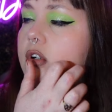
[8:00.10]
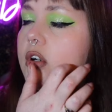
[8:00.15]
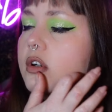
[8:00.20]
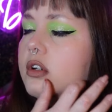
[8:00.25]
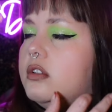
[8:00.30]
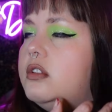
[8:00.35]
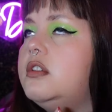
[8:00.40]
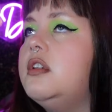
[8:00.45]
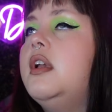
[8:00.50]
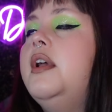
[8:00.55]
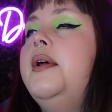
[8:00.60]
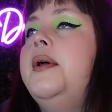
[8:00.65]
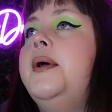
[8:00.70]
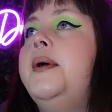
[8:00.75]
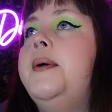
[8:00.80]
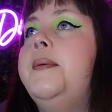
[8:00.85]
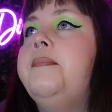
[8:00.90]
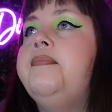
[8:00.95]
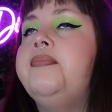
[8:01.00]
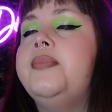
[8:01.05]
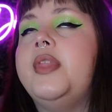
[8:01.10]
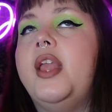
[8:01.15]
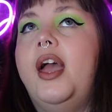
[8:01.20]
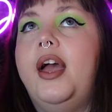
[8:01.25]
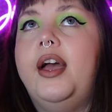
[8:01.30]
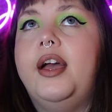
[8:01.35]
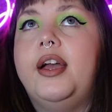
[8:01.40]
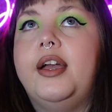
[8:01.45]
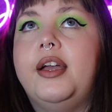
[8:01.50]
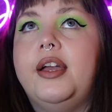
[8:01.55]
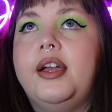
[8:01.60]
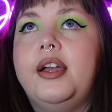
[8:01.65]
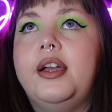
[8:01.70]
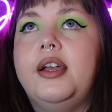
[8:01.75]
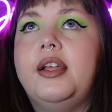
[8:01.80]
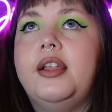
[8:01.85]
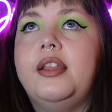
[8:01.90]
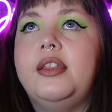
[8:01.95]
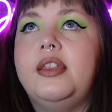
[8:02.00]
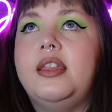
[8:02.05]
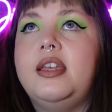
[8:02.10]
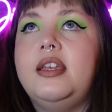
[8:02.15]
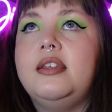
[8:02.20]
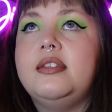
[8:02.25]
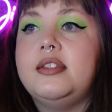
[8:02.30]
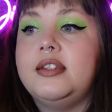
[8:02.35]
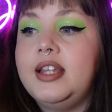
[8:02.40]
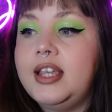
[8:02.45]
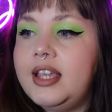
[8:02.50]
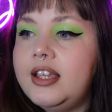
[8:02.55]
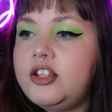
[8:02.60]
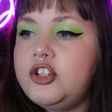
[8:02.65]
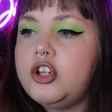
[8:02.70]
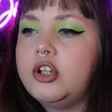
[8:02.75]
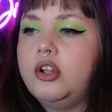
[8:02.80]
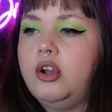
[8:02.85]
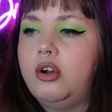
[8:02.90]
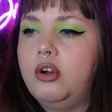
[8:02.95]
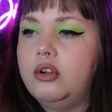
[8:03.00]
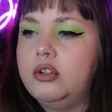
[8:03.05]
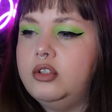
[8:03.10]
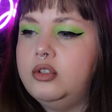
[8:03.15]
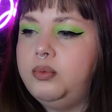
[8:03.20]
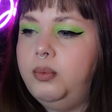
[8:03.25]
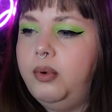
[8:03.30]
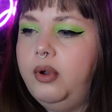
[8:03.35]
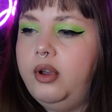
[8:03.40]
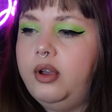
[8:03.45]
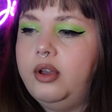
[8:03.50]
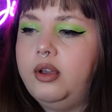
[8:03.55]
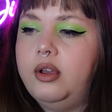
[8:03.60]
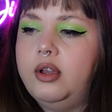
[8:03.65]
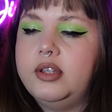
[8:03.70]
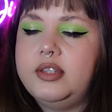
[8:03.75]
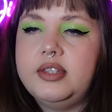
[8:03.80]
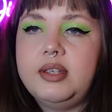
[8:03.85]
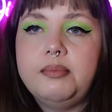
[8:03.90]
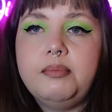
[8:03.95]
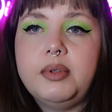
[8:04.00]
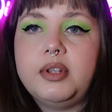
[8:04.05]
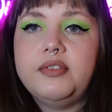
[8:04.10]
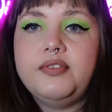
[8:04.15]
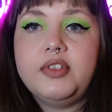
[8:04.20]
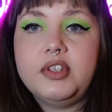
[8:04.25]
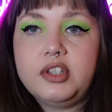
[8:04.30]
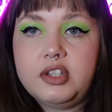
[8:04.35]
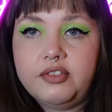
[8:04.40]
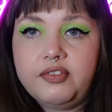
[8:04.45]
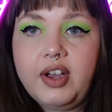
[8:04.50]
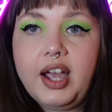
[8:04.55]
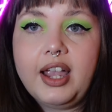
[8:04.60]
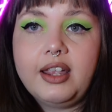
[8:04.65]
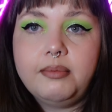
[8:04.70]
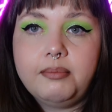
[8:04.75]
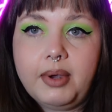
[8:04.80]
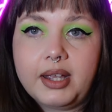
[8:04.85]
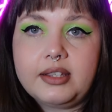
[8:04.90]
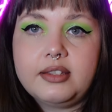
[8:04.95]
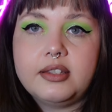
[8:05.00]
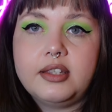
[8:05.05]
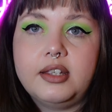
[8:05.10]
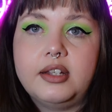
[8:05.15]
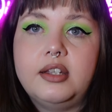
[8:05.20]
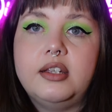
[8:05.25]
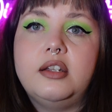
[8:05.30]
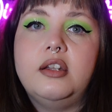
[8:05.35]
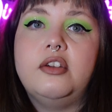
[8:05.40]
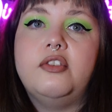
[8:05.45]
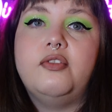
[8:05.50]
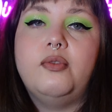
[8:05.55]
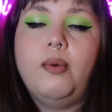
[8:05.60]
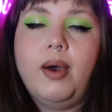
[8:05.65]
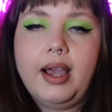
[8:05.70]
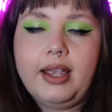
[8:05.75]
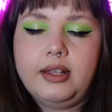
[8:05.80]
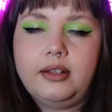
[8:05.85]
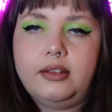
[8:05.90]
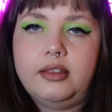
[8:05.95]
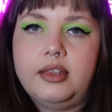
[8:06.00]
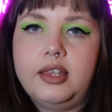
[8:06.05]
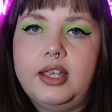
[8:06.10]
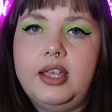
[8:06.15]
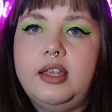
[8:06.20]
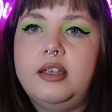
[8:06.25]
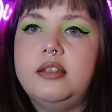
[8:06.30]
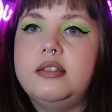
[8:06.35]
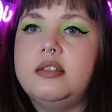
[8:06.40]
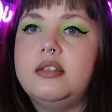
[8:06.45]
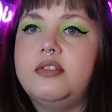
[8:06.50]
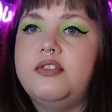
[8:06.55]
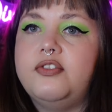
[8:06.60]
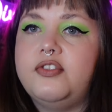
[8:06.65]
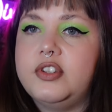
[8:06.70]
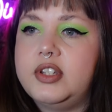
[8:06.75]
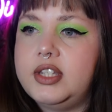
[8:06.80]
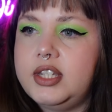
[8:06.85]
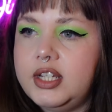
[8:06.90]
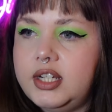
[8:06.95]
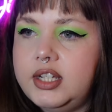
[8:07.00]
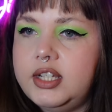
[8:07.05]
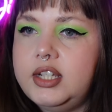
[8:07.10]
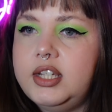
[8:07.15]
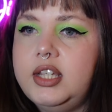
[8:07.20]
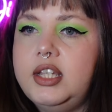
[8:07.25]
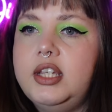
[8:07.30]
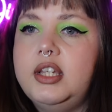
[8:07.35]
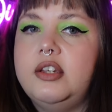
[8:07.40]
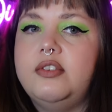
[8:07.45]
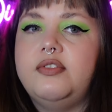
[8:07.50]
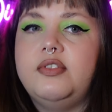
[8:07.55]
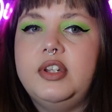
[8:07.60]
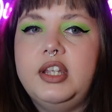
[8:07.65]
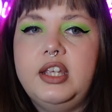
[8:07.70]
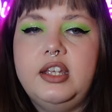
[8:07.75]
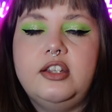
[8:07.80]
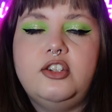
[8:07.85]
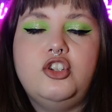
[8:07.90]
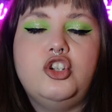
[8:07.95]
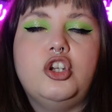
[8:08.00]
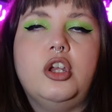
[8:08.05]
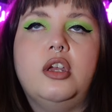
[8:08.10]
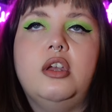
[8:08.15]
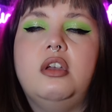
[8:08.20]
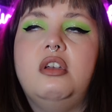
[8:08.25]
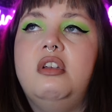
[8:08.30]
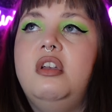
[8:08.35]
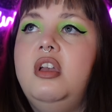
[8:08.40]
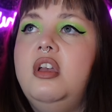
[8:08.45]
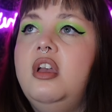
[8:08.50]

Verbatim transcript: gods uh, these nature gods were a symbol of the divine masculine, of wild things, of fertility, of nature,